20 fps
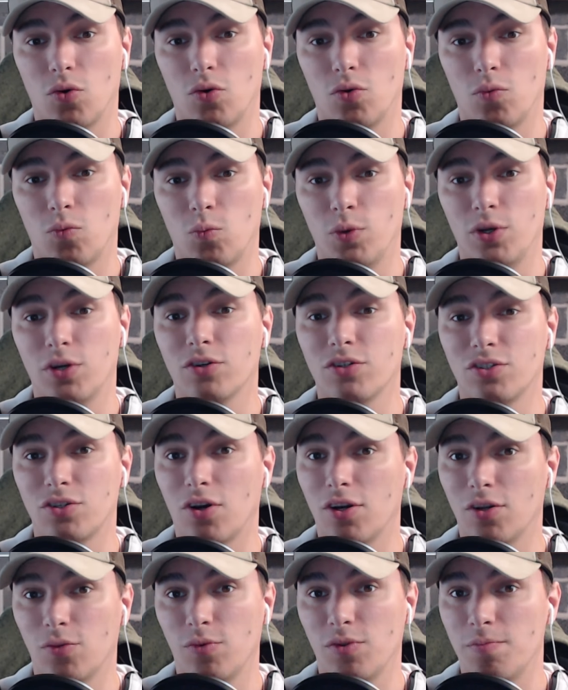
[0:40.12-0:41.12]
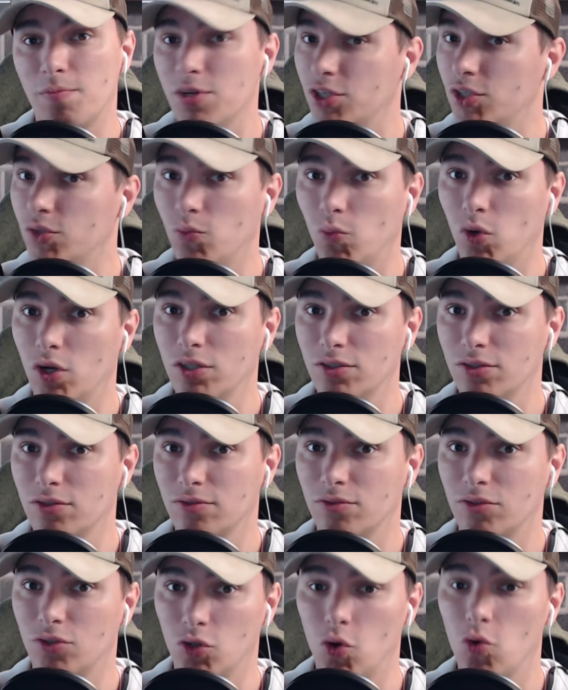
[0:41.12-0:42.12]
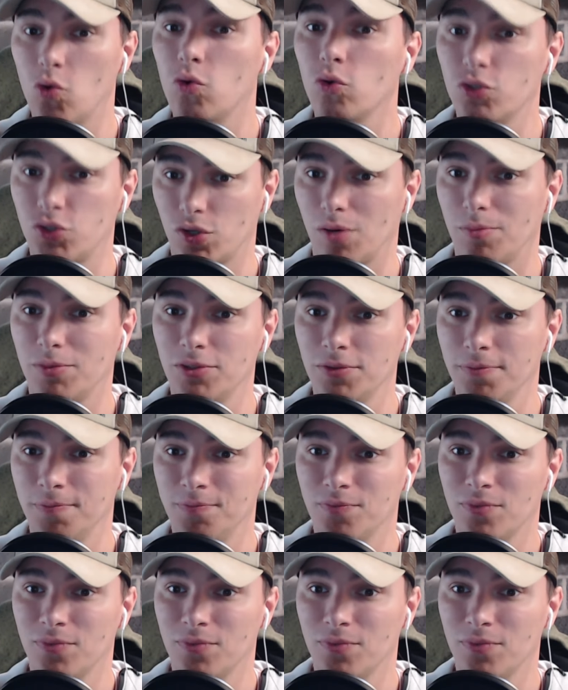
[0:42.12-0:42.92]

we are starting with Mission one, Local Trouble.